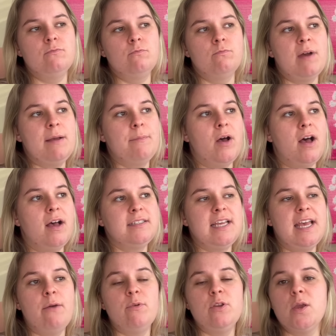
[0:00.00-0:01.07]
my boss,
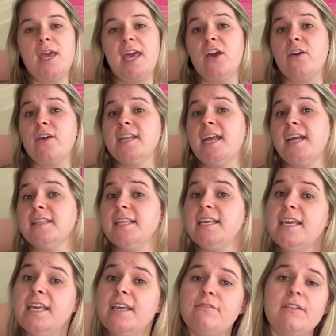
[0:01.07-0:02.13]
hey, when you get here, can I
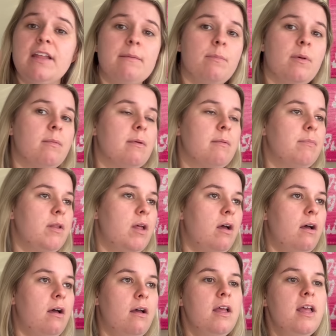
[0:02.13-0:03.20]
leave? Like, blah, blah,
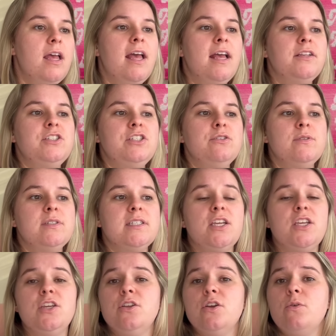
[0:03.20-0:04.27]
blah. And she was
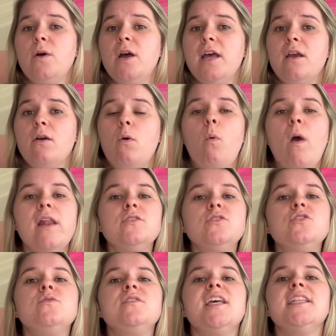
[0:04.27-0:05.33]
like, you know what? Why
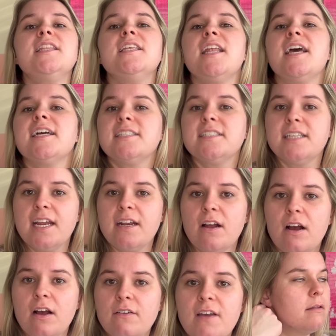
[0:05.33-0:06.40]
don't you take the next night
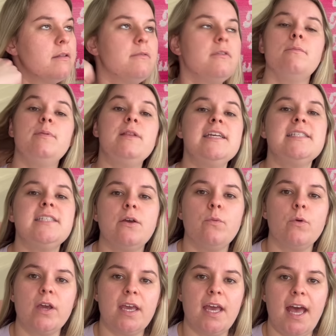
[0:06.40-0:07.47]
off? The place I
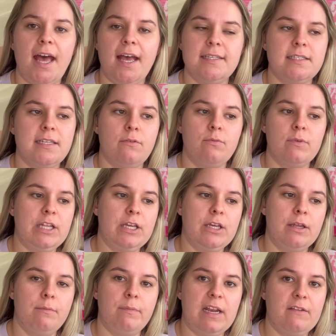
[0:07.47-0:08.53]
work at has, like, really
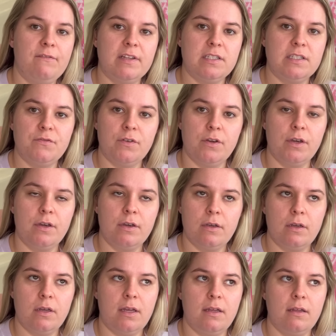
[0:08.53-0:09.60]
good benefits for
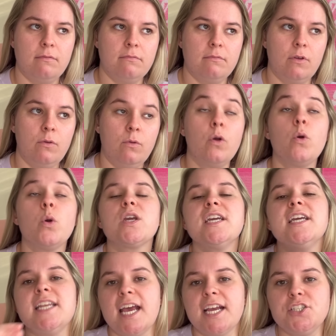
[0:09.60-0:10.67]
or
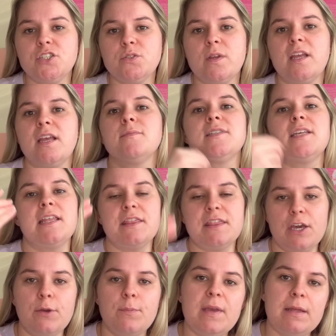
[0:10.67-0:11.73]
connections when it comes to, like,
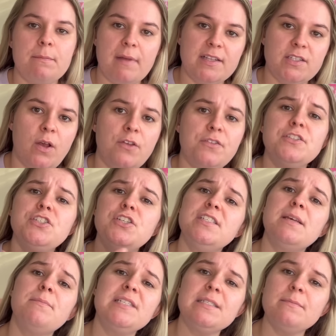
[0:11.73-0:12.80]
therapy and mental health. And she
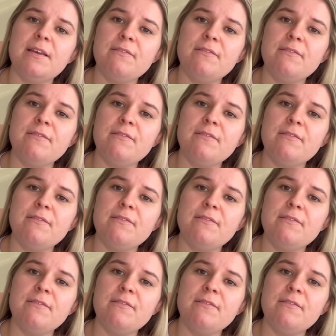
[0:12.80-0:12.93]
sent me some